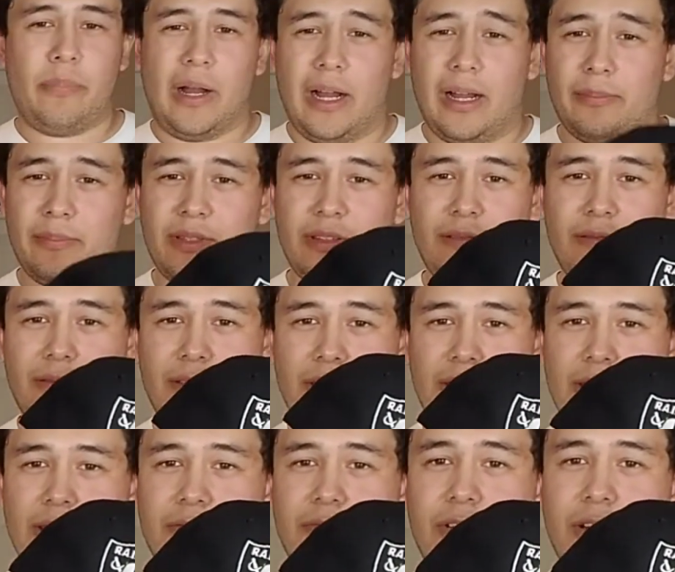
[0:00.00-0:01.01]
Absolutely
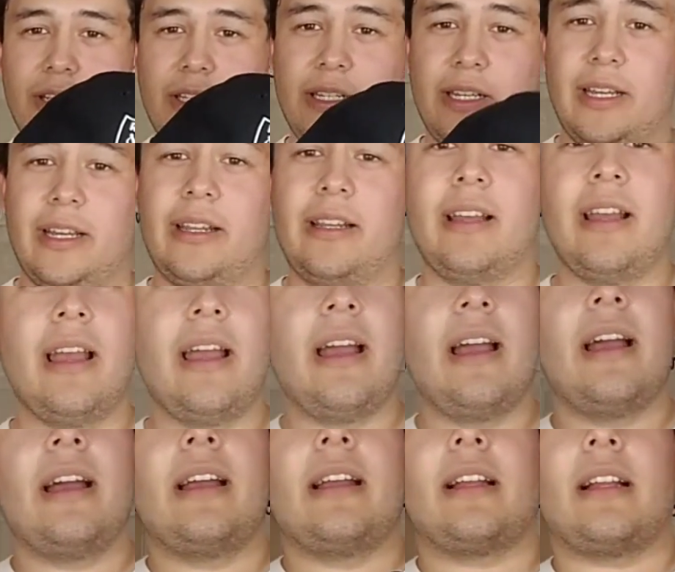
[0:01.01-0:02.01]
fucking hat.
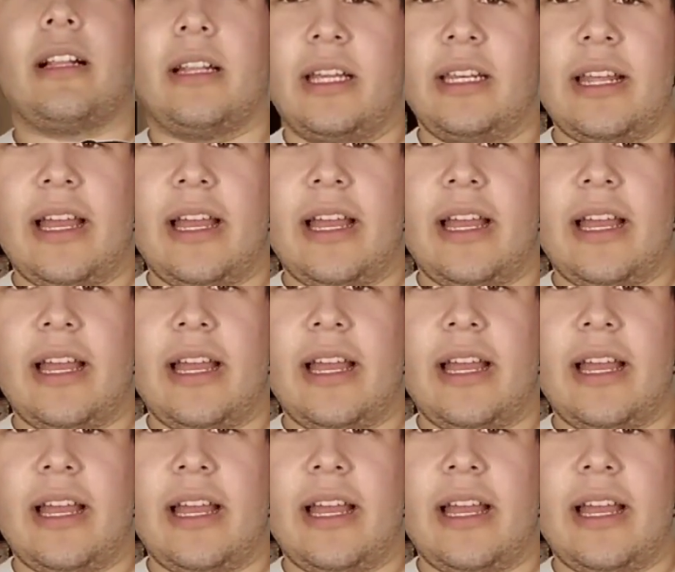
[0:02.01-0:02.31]
Clean